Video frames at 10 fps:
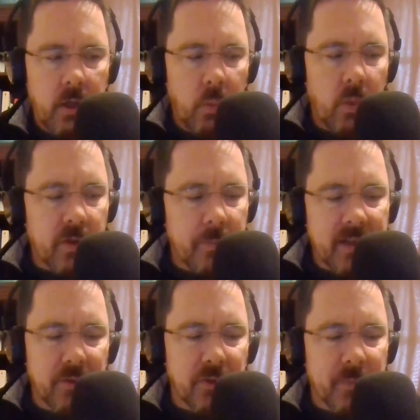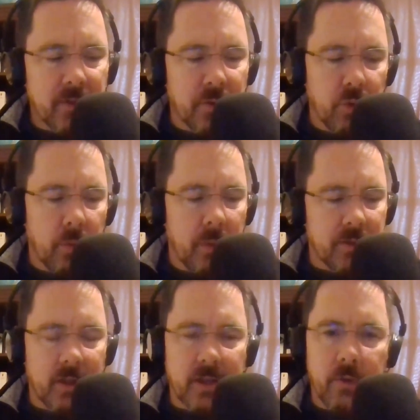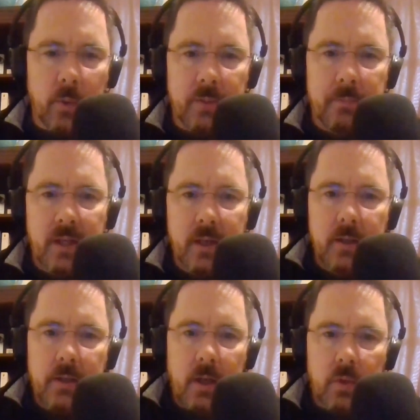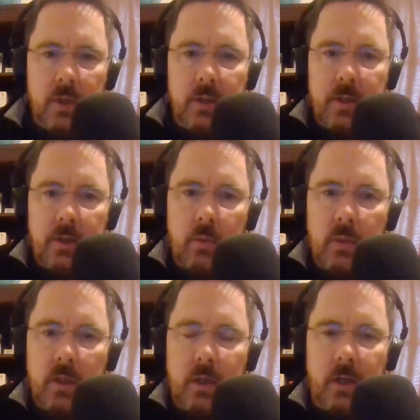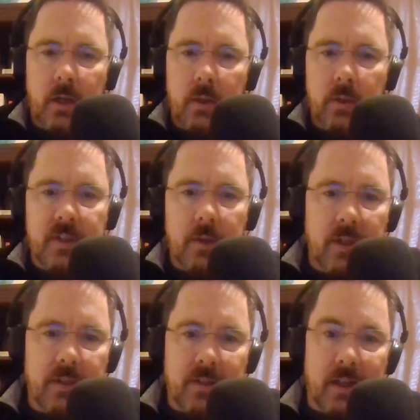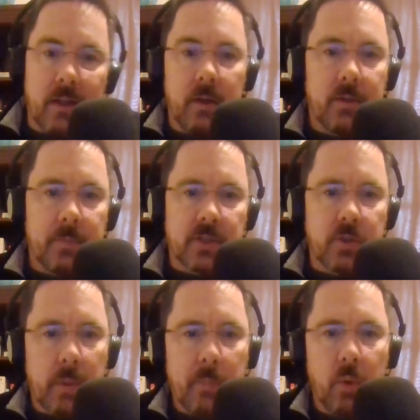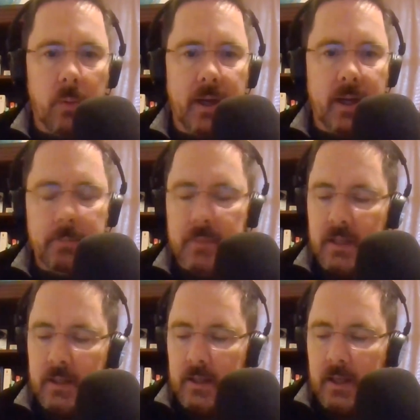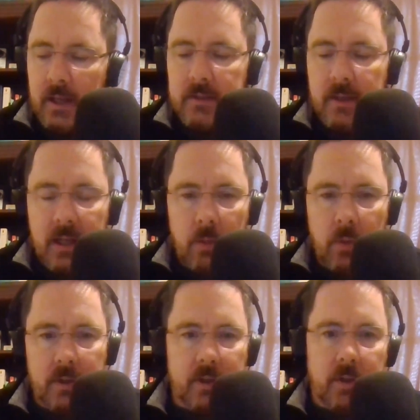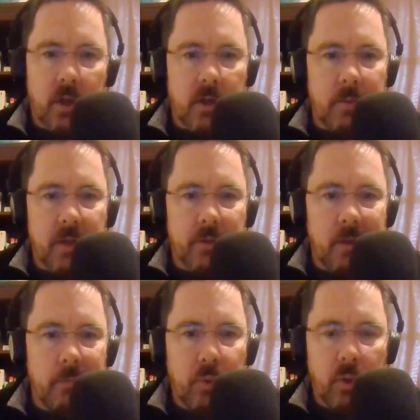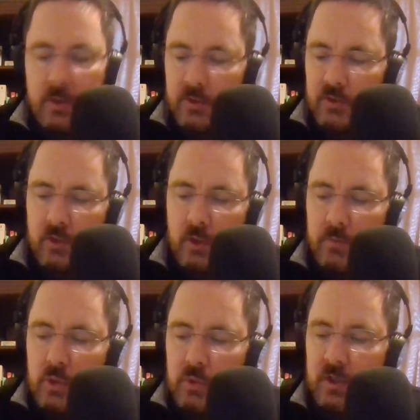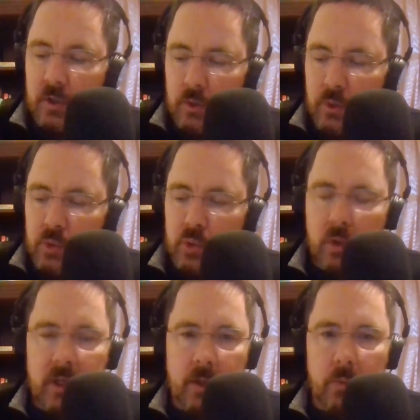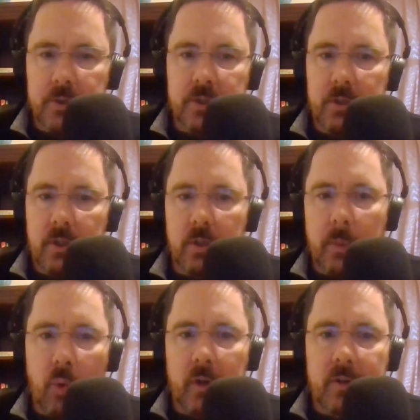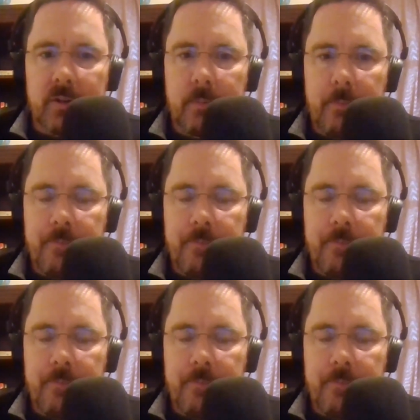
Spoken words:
Welcome back to Inspector Toolbelt Talk, everyone. Today we're continuing our series on inspection report writing. And today I wanted to talk about the importance of using neutral language in reports.